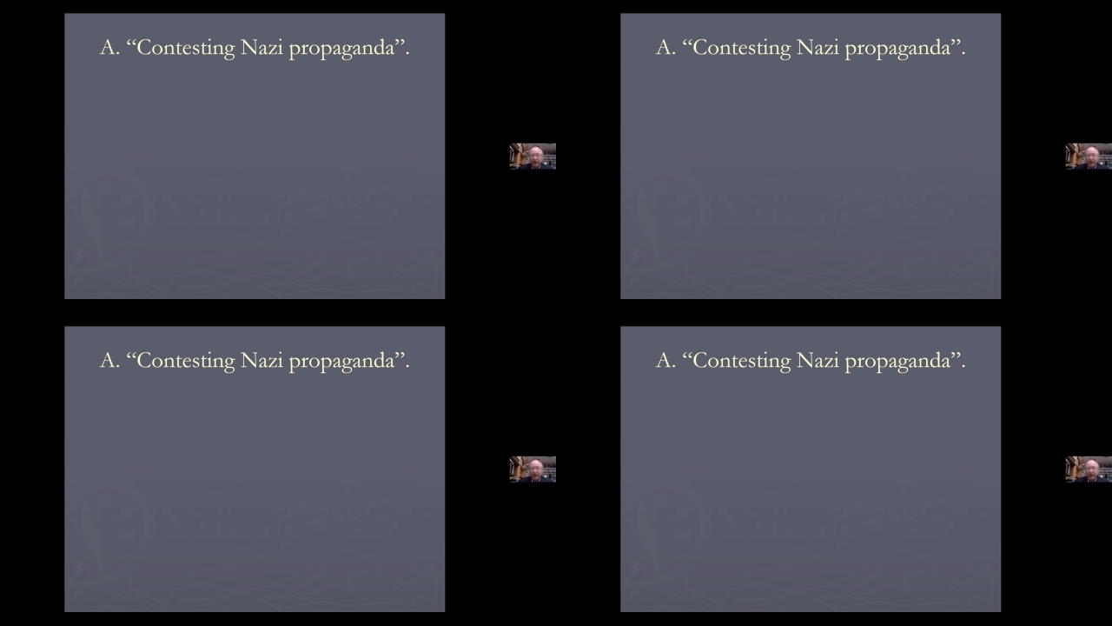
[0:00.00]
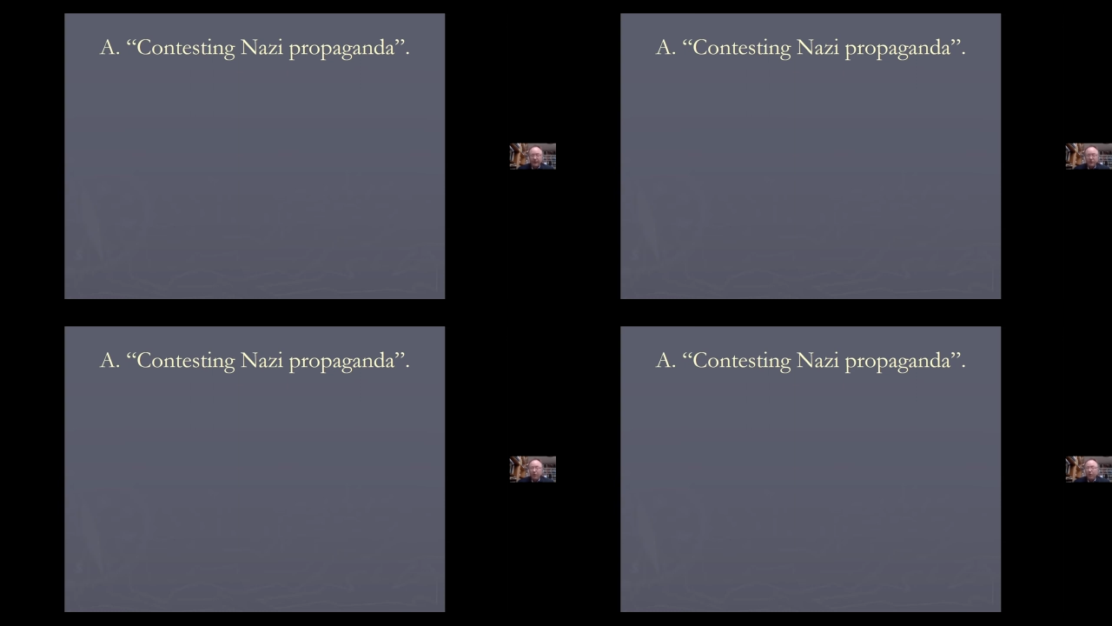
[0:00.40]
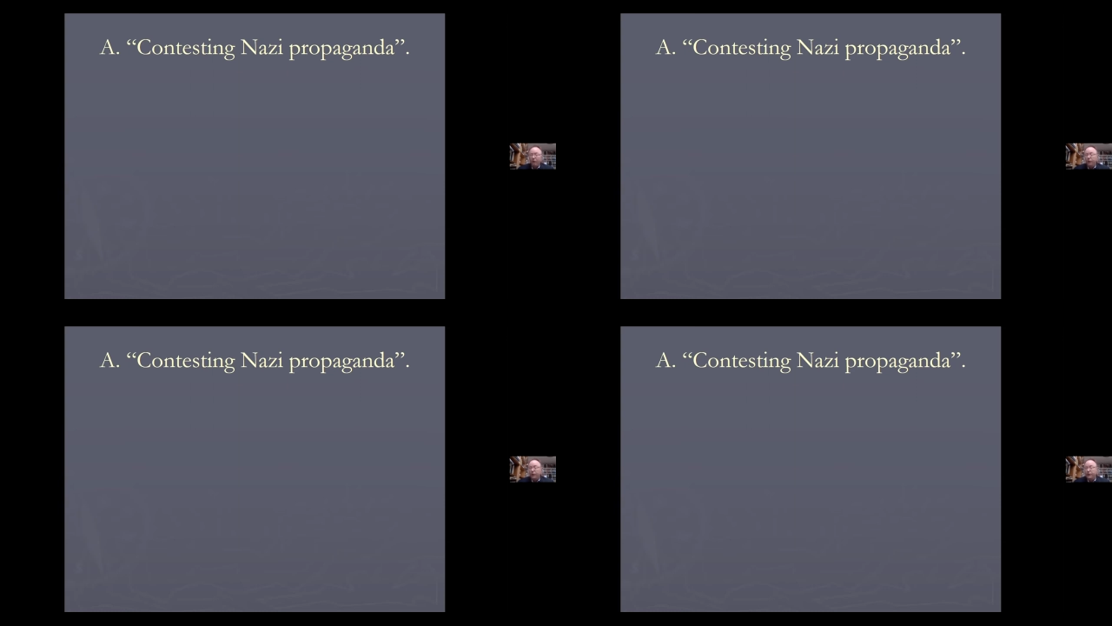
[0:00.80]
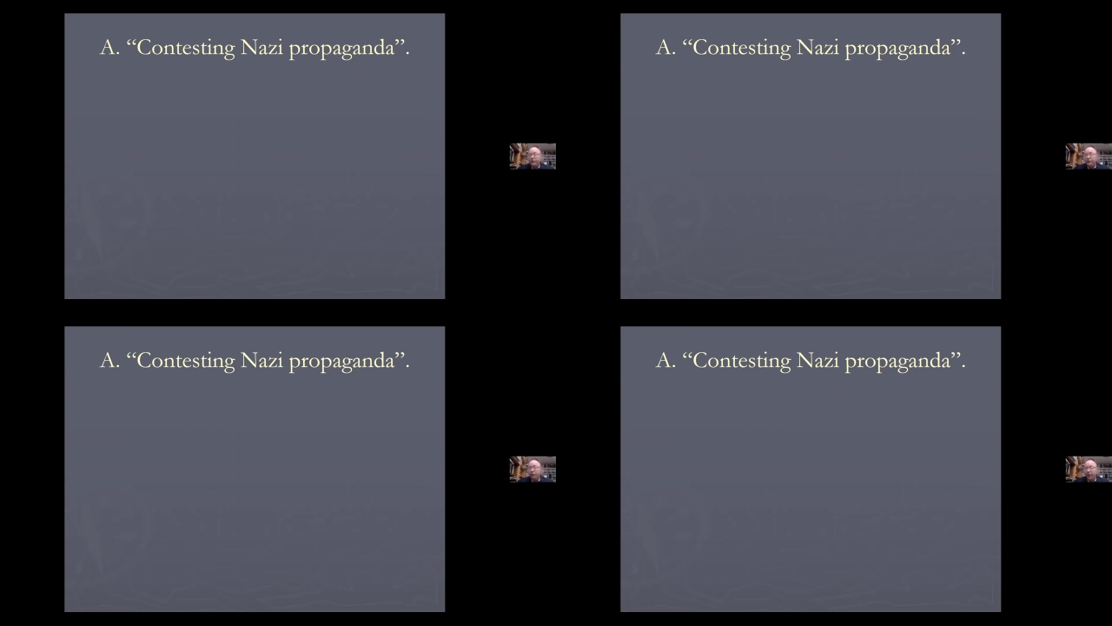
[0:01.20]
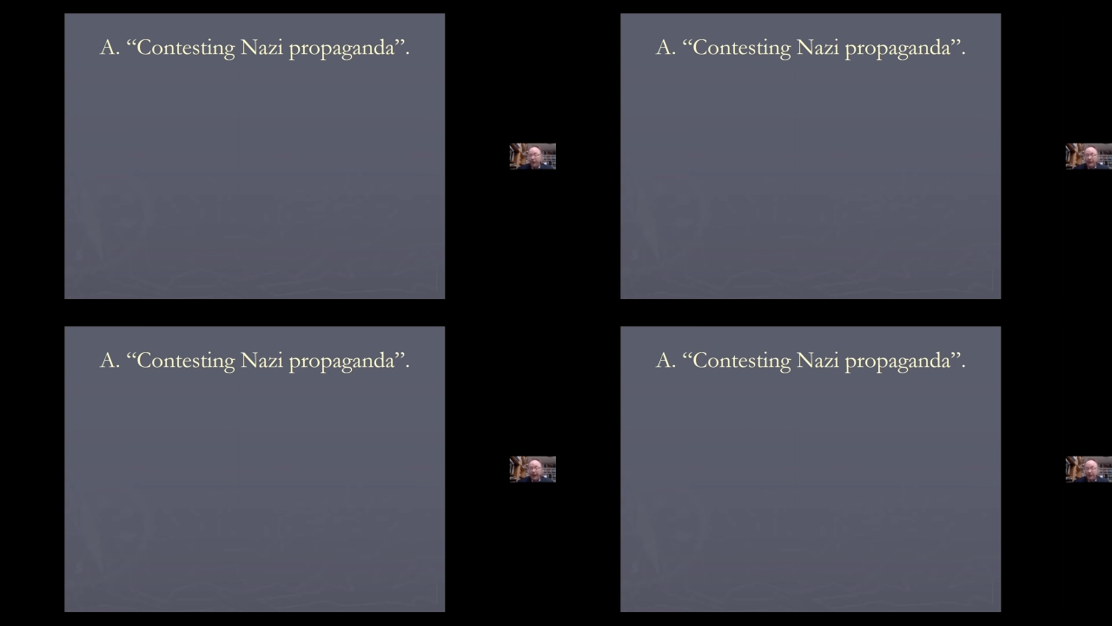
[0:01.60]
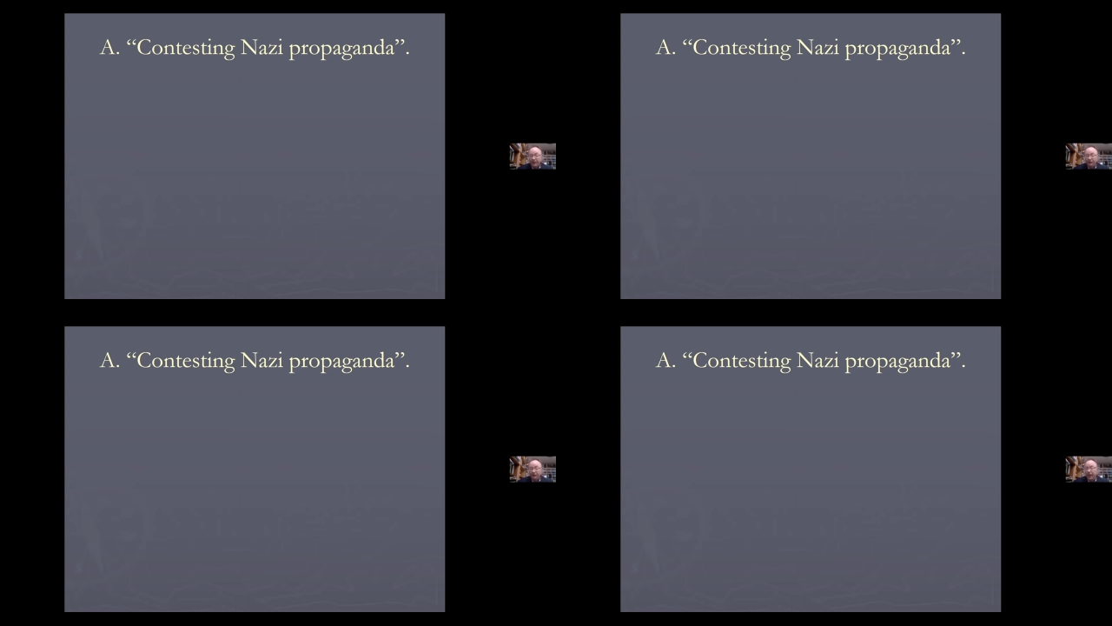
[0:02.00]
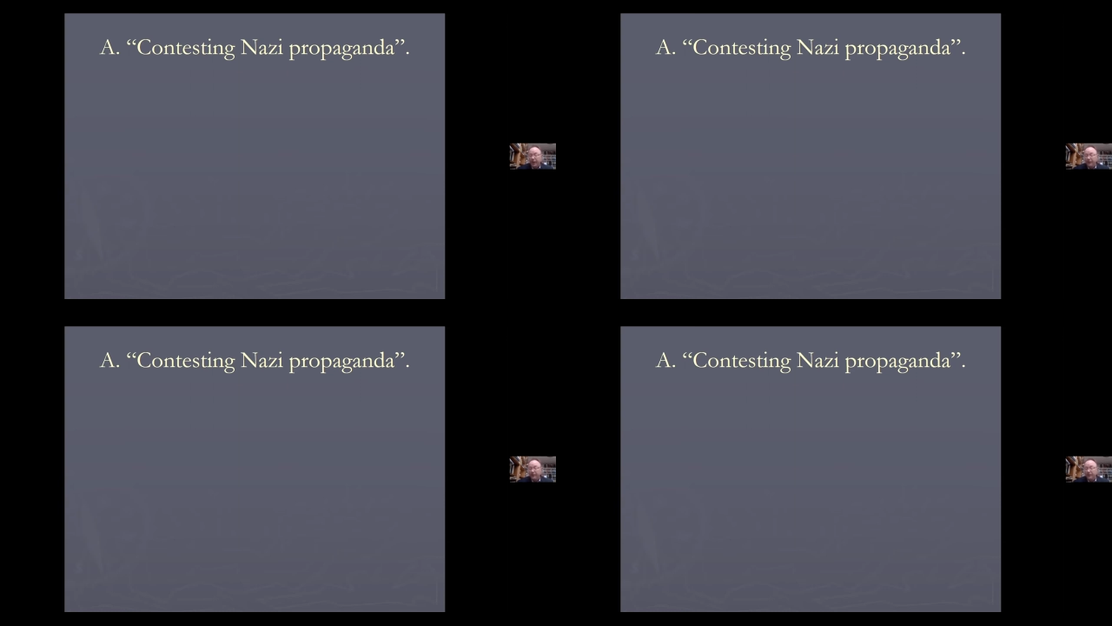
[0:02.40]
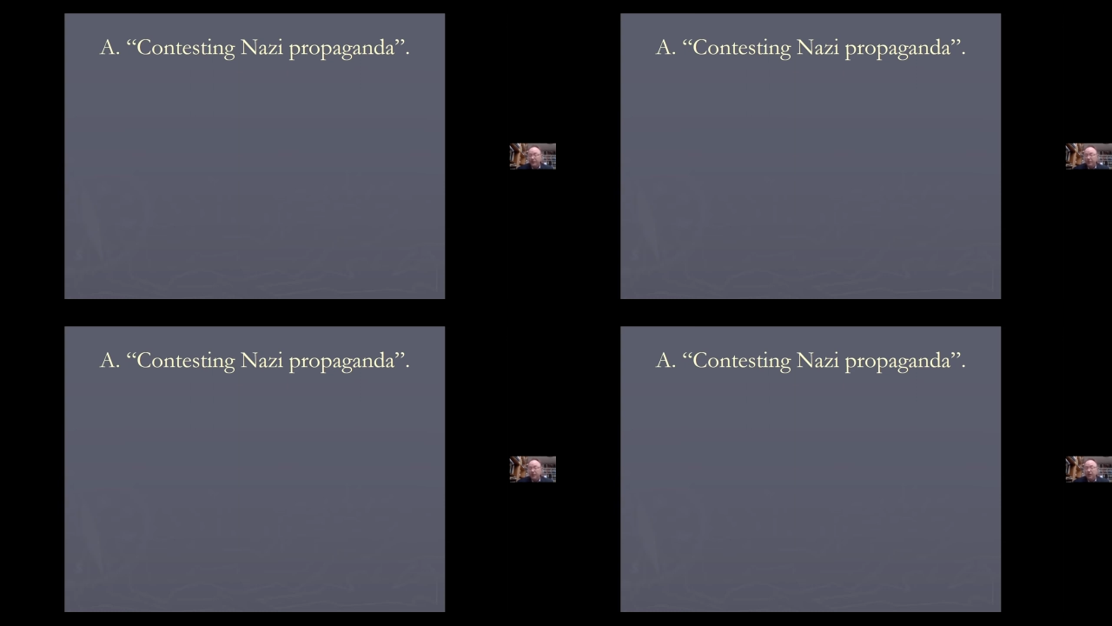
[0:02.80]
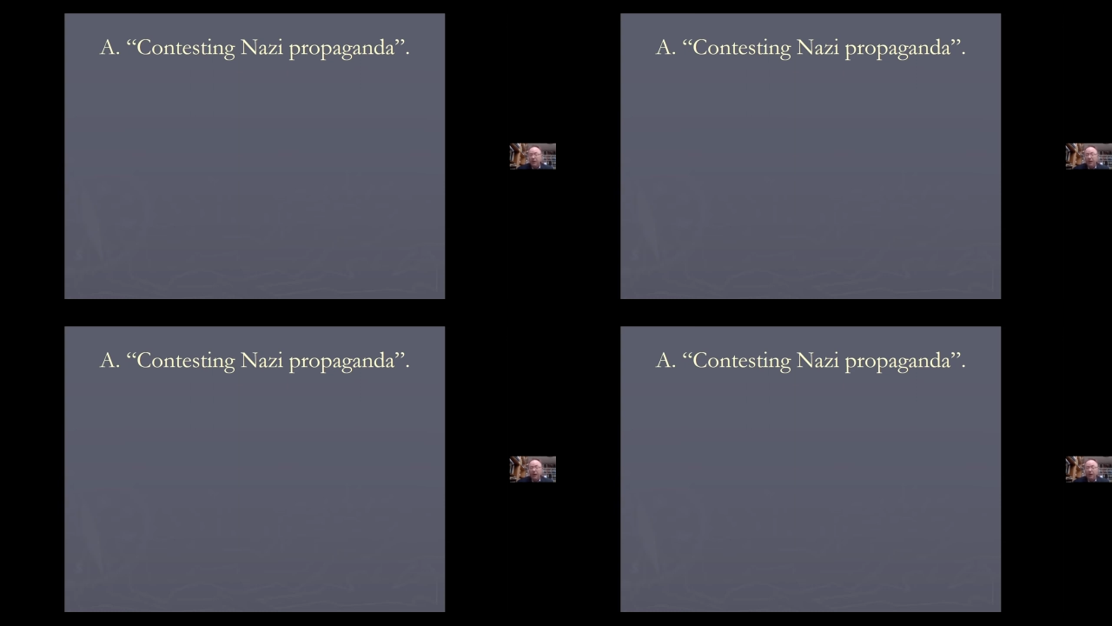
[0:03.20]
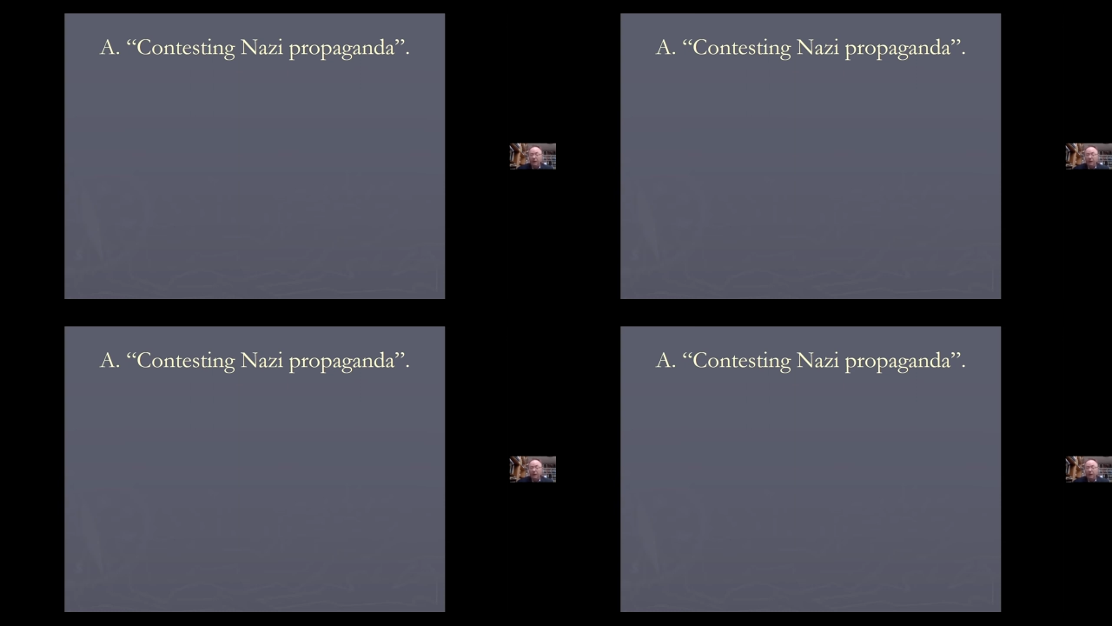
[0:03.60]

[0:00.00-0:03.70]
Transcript: Nobody's mouth can be seen.